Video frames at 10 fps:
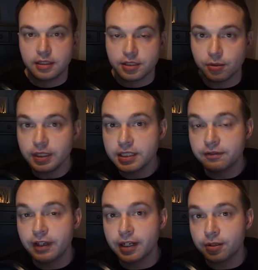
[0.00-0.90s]
So in this
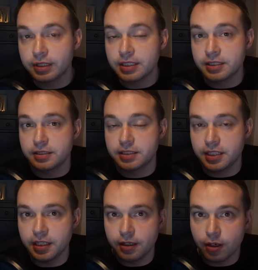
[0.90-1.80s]
video, this
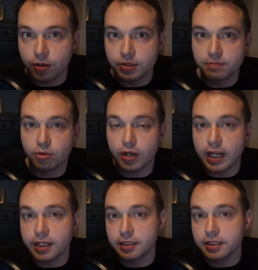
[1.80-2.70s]
CEO is
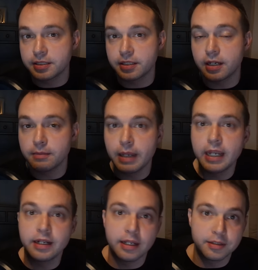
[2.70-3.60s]
berating this
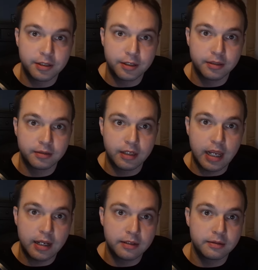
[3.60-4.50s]
unpaid intern
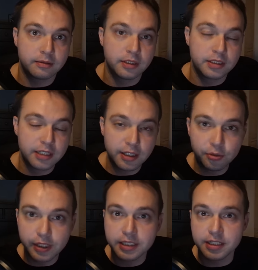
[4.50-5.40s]
and
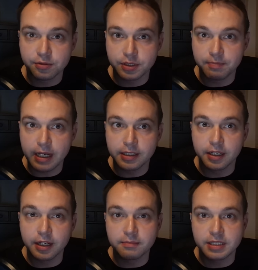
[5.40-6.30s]
continually
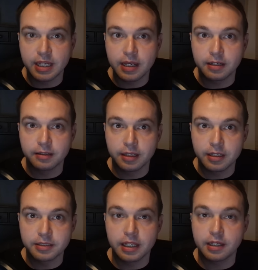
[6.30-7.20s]
disrespecting him, saying
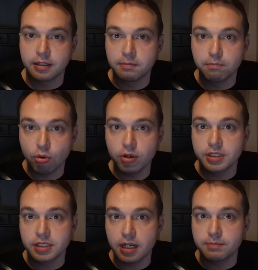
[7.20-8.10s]
things like, boy,
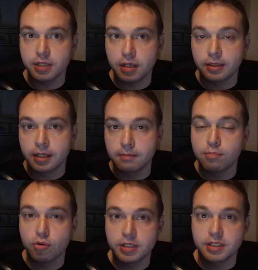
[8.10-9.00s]
stop talking,
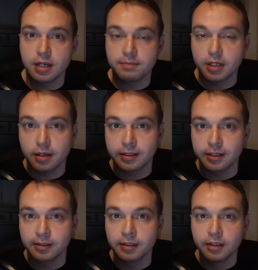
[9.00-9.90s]
boy, stop
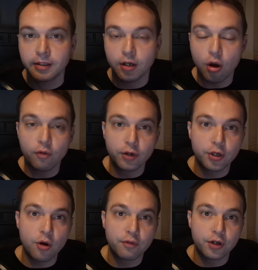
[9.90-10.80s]
talking over
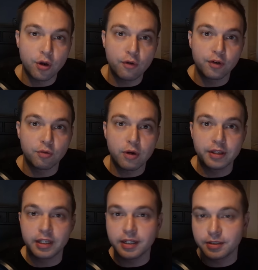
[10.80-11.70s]
and over and over
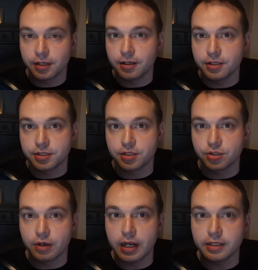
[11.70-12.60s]
while the intern is
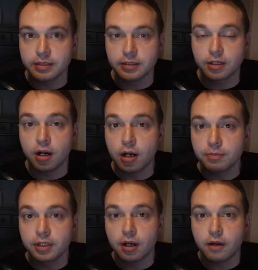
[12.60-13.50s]
just trying to
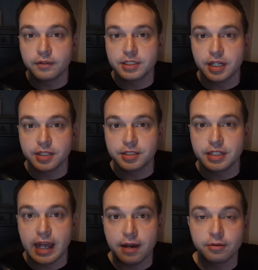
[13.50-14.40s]
calm the conversation
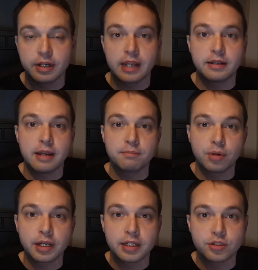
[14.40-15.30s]
down and, and
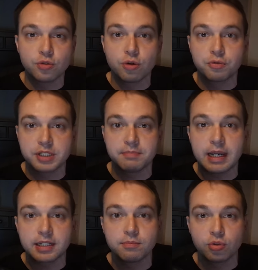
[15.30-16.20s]
bring it to a
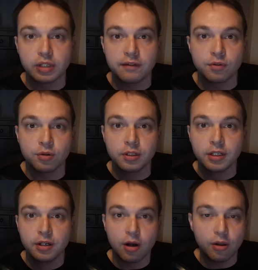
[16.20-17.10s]
respectable level.
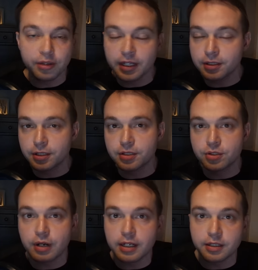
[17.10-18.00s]
All the intern's
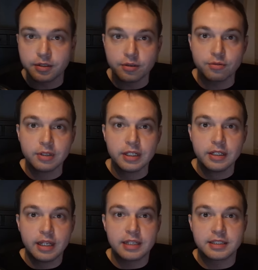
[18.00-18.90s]
trying to do
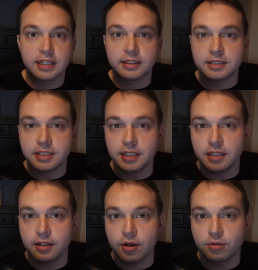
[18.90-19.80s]
is get the
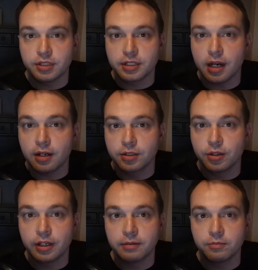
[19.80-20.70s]
CEO to talk
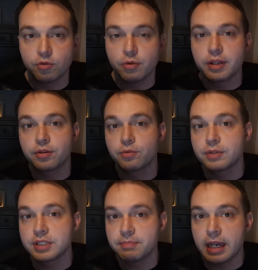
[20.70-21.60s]
to him with
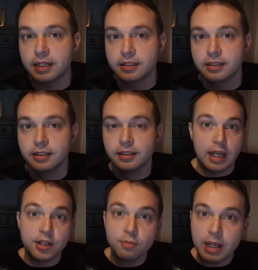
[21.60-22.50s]
respect.
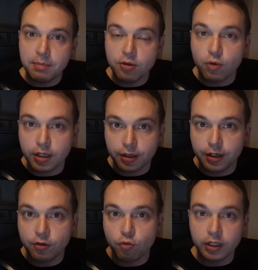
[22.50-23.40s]
And you might be
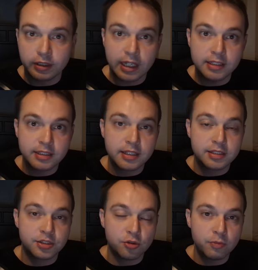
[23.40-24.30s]
wondering what led to
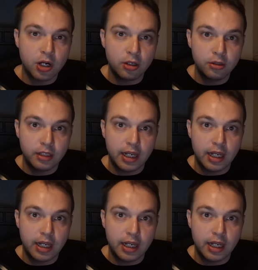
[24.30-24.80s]
this Zoom call